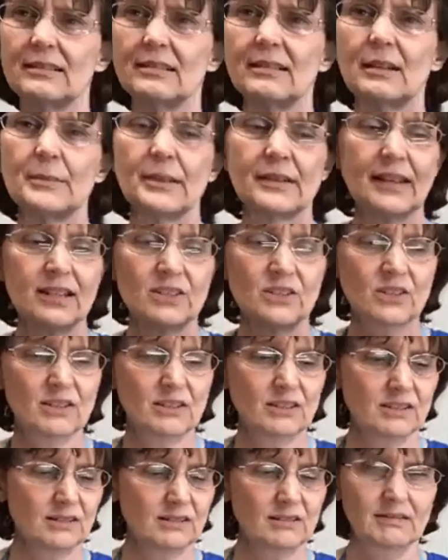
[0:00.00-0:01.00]
I mean, that's
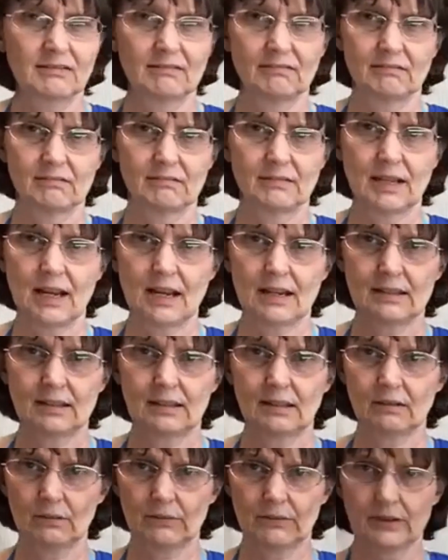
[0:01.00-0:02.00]
just nasty.
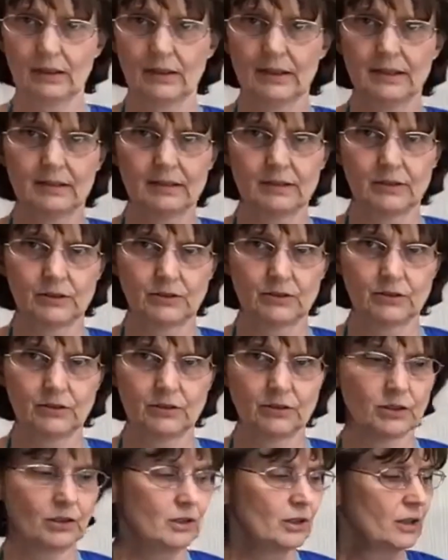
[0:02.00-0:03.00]
I don't know if the light's in here too
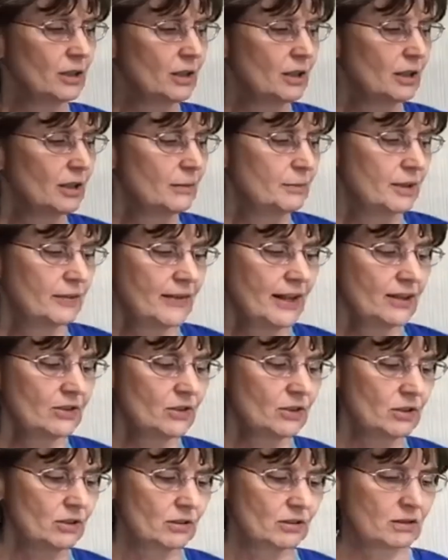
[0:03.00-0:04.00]
good. I mean,
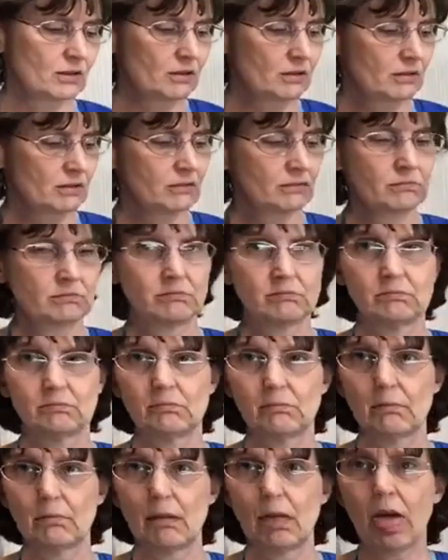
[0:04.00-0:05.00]
that's just,
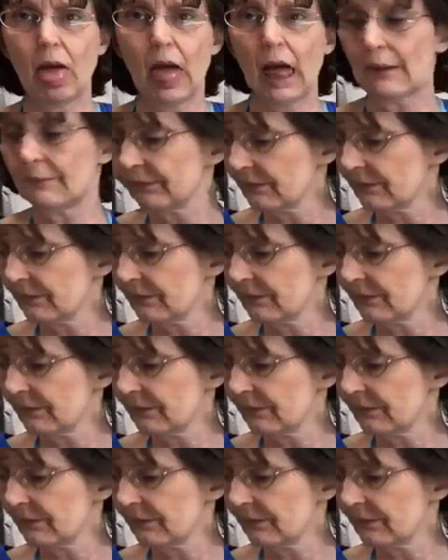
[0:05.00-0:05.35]
bleh.